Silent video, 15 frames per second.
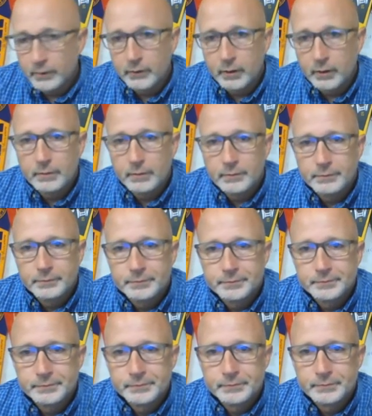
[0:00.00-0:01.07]
0.
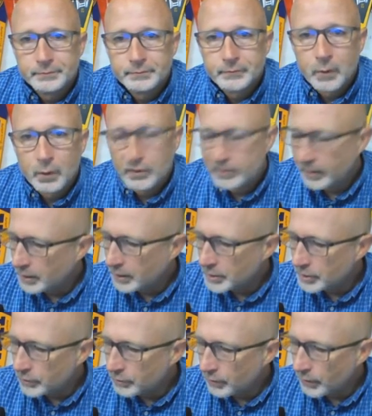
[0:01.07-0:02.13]
Once again,
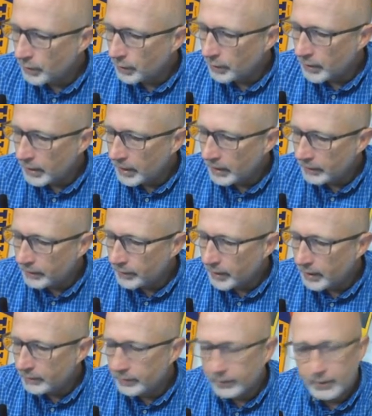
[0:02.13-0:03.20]
just rewrote negative
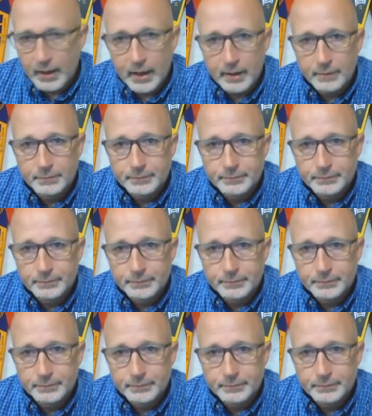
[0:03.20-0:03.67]
3x as that.